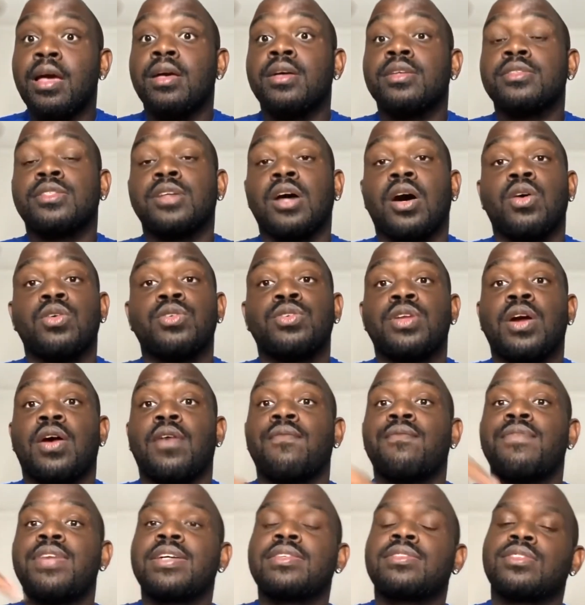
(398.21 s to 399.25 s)
So
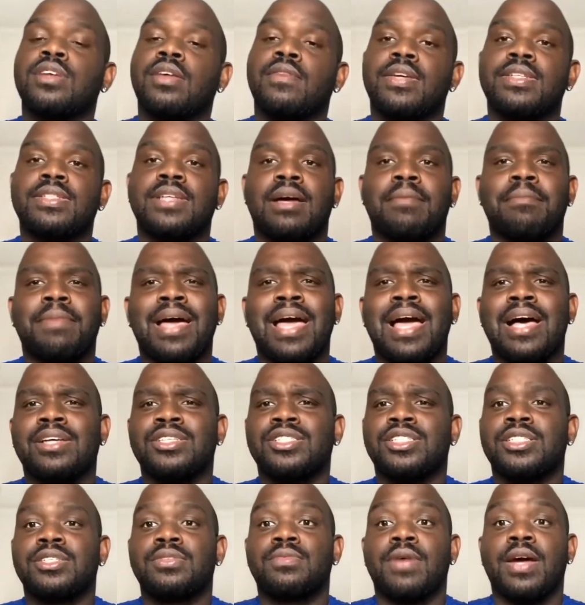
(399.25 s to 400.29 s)
Victor's over there talking about how
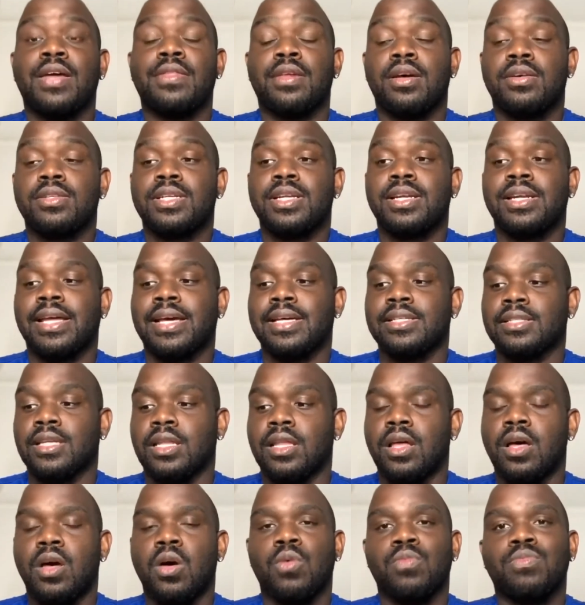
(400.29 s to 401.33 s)
she'd rather go to the dance
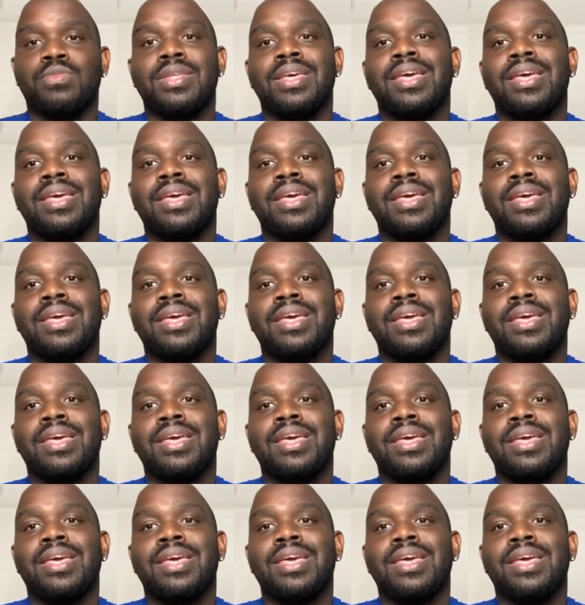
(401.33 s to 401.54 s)
alone.